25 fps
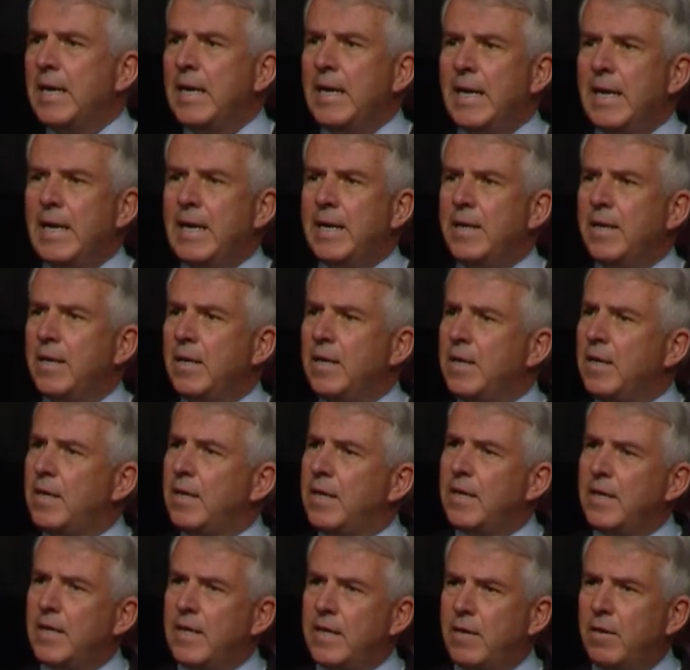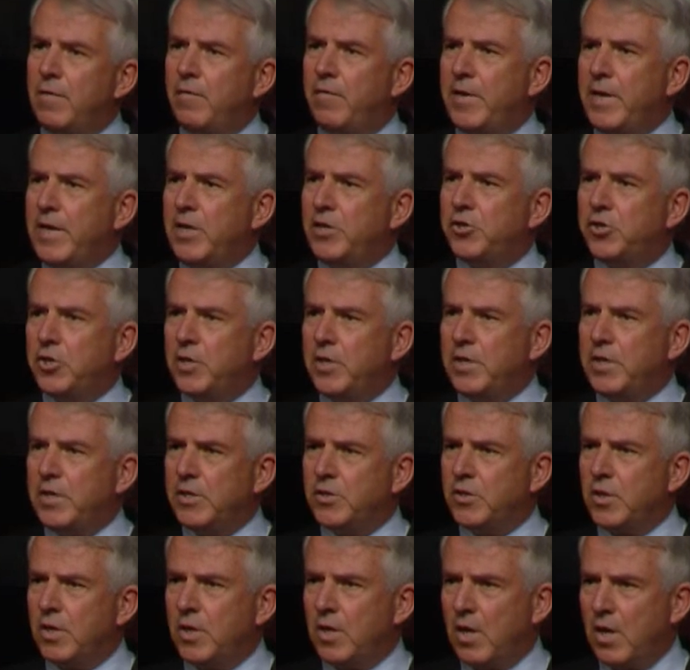And innovation
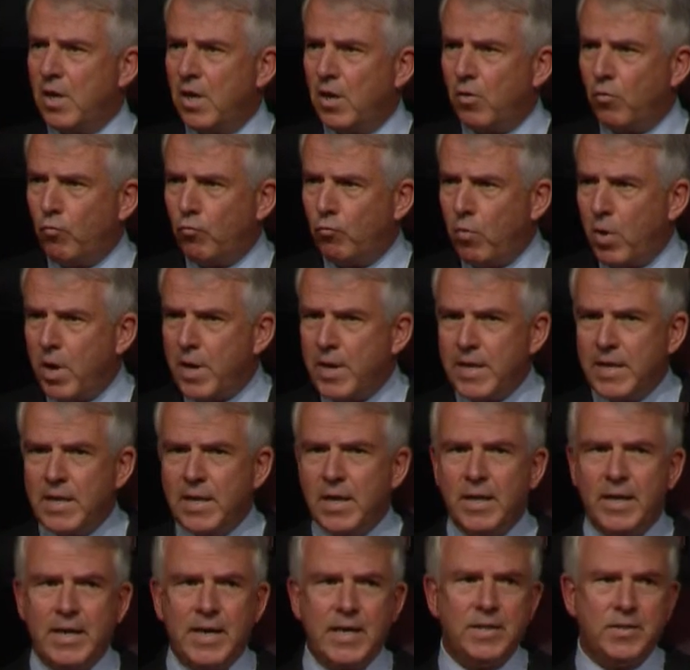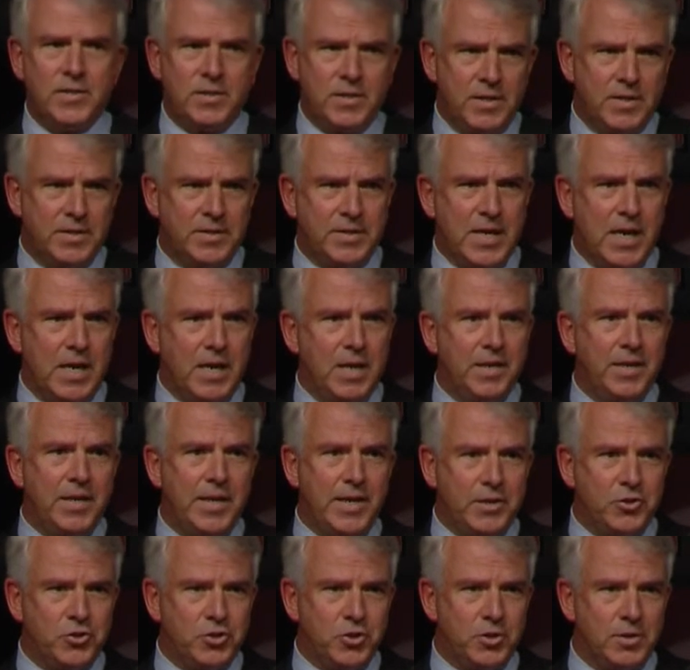is running against
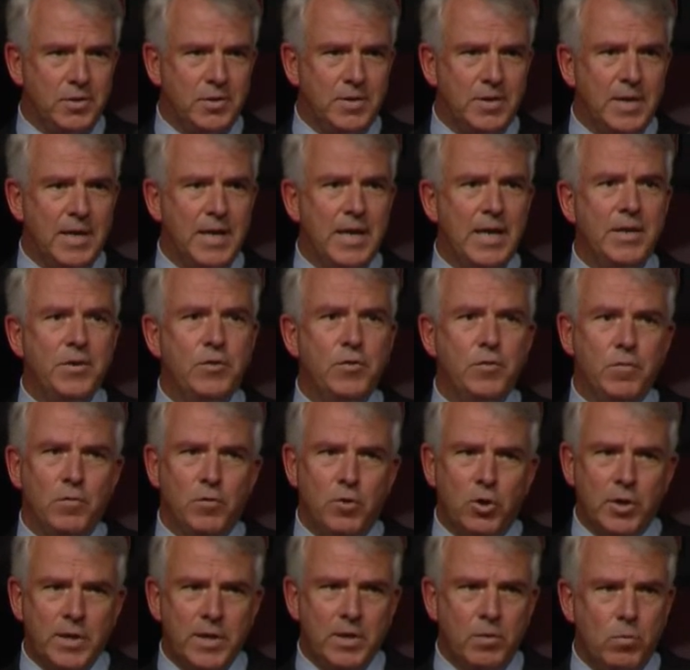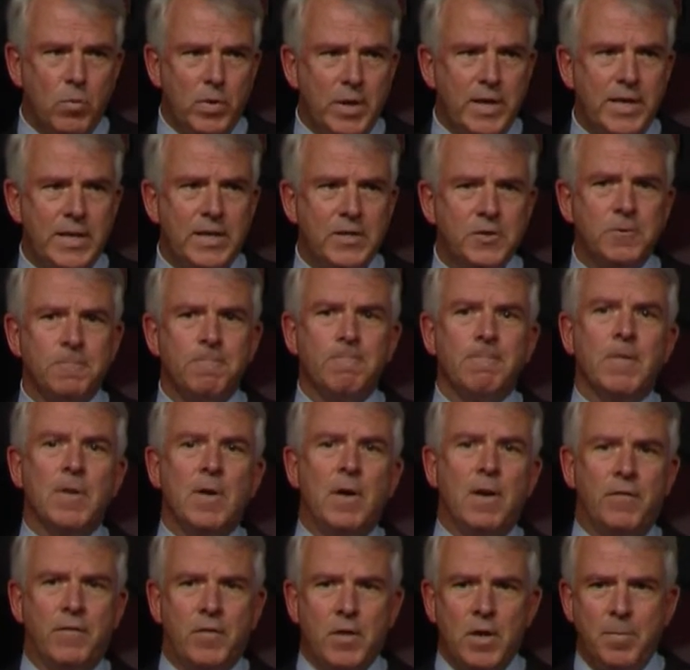consolidation. And you look at ways
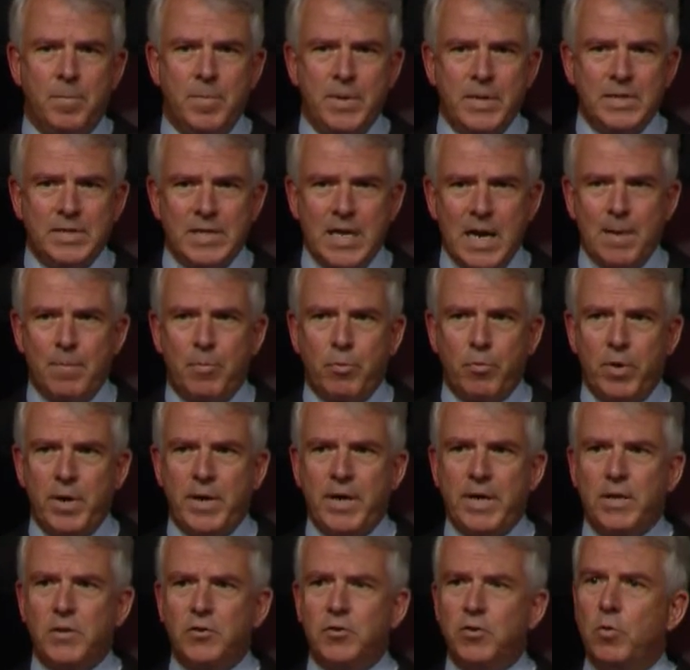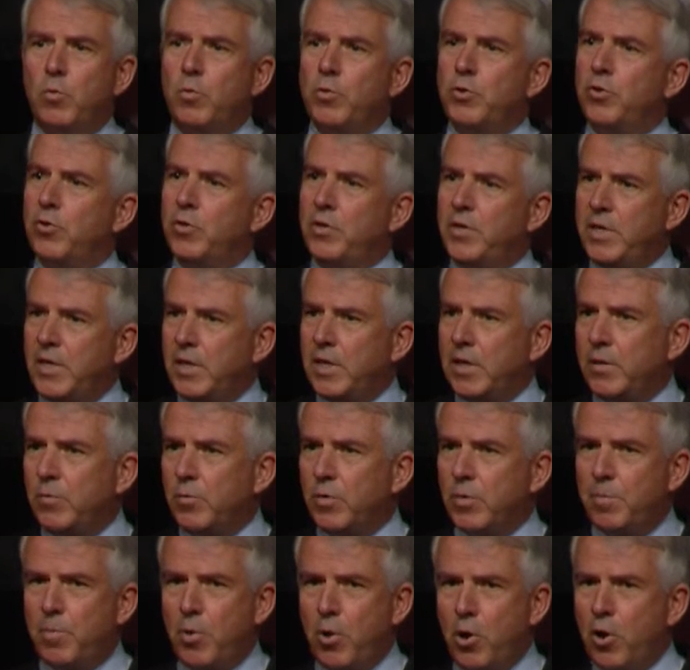of companies operating. So when you're dealing
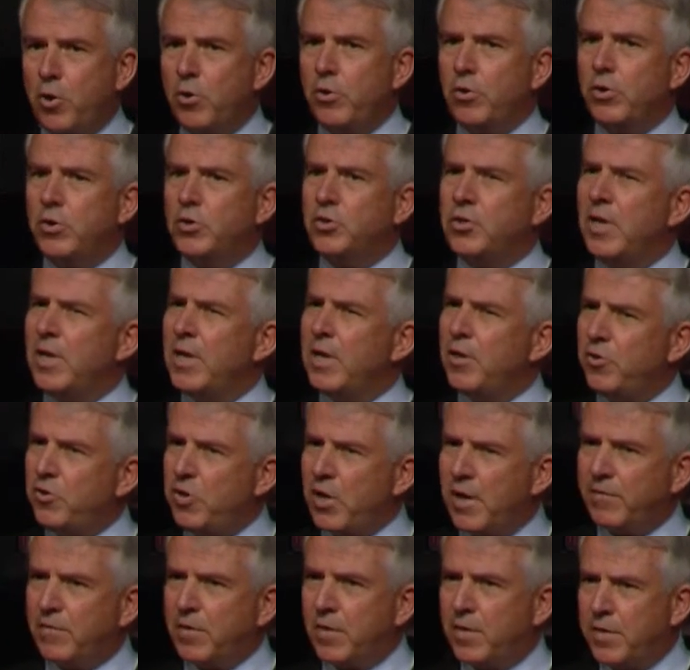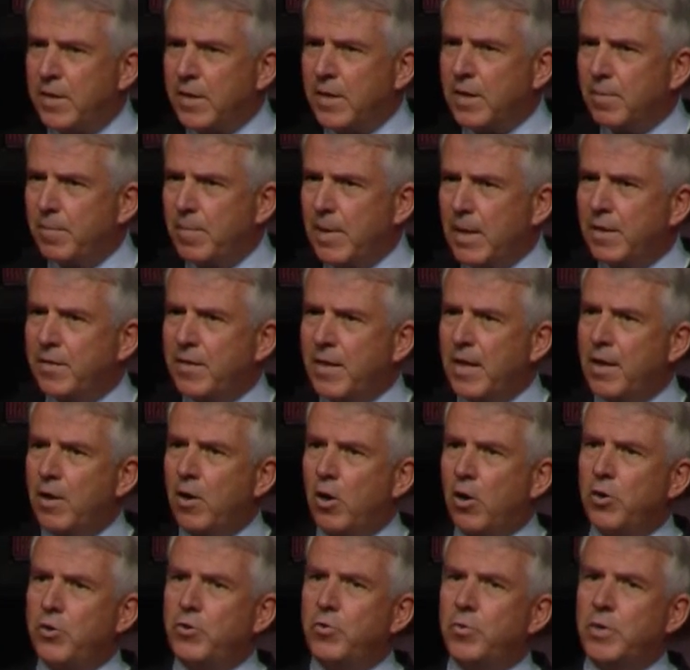with partners, you have to think about that.
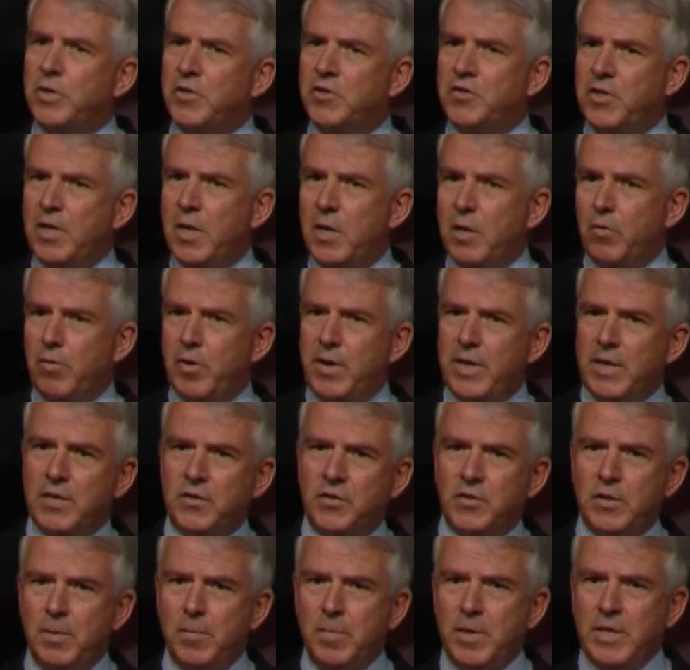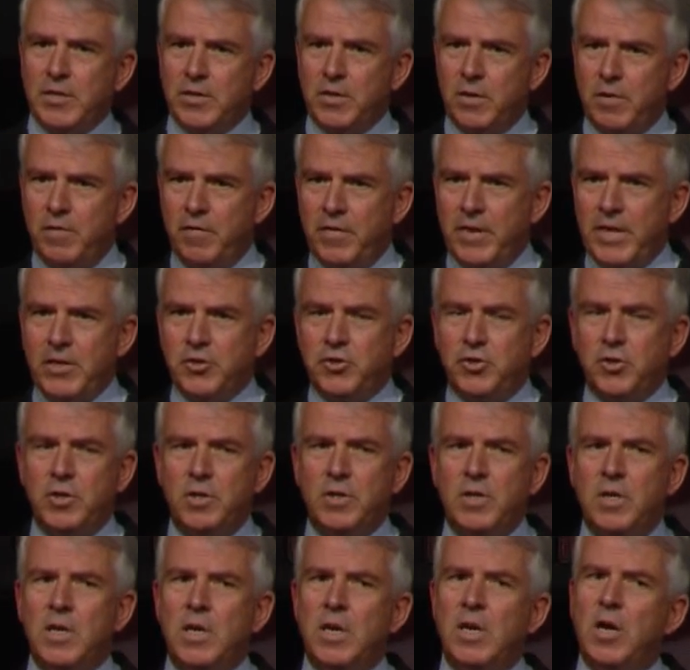Are you accelerating somebody's
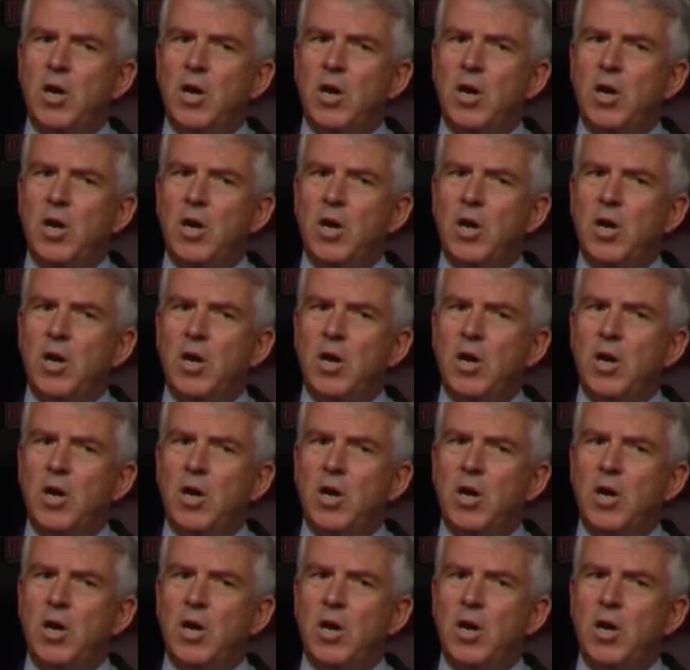innovation?